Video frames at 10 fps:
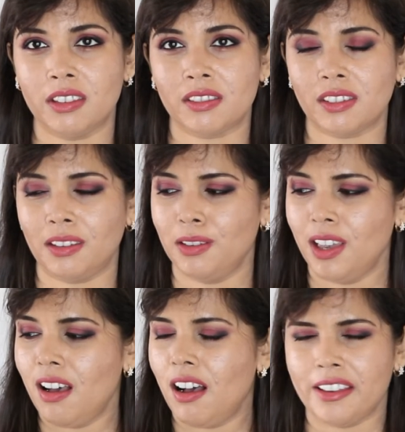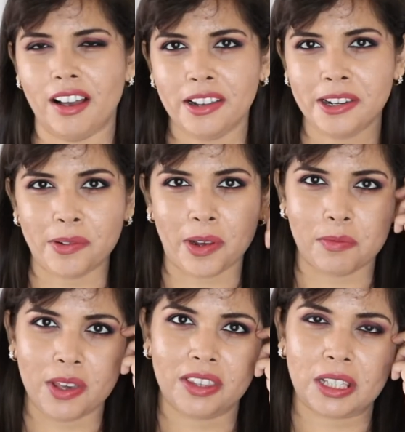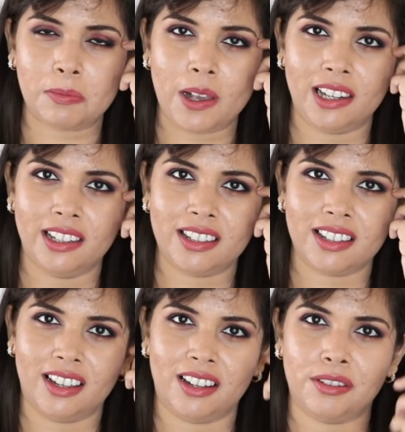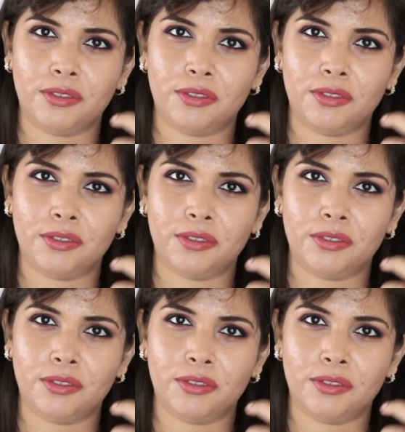So I highly recommend this palette uh,